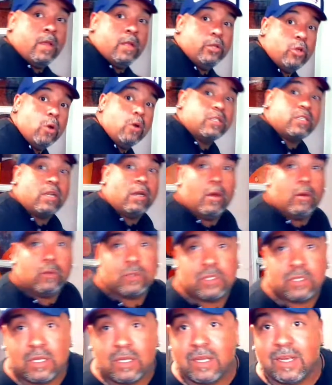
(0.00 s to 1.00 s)
Door's
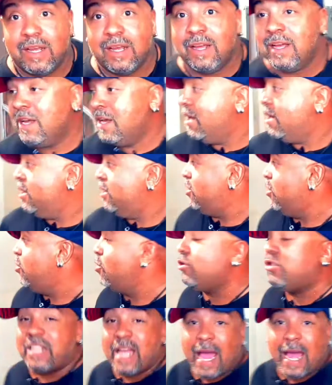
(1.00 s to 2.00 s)
closed. So
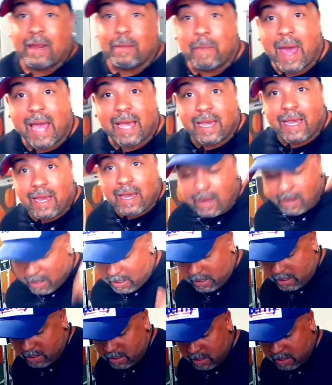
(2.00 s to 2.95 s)
you standing back here,